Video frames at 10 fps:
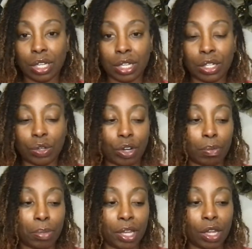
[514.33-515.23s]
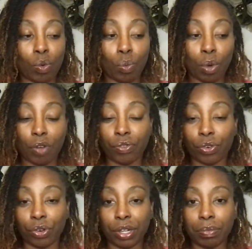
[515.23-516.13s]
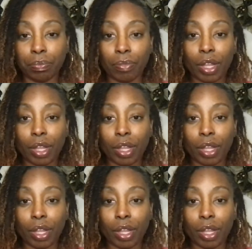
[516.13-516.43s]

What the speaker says: is going to be warfarin,